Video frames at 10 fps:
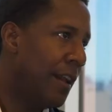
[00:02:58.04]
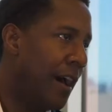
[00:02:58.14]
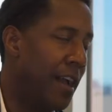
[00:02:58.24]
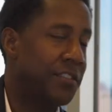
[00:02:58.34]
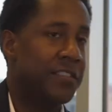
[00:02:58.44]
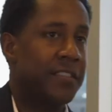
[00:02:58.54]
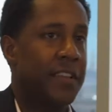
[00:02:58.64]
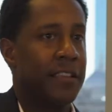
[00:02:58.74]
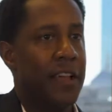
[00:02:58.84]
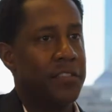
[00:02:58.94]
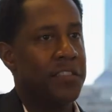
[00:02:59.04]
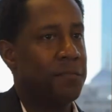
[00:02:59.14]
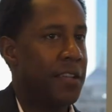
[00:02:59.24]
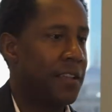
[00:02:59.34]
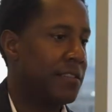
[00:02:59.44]
I just think, not just
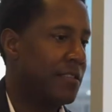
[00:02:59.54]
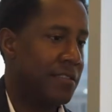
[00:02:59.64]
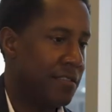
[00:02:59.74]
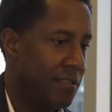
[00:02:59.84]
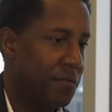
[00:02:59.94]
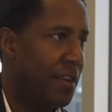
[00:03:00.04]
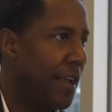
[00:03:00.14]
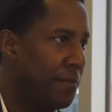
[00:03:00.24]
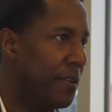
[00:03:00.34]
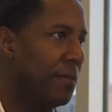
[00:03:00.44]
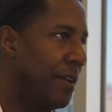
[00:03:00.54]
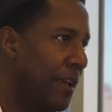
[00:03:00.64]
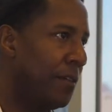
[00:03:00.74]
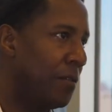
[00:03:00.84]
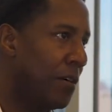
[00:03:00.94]
because of what happened to
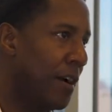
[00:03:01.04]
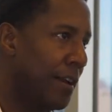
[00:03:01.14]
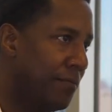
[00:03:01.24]
me, where I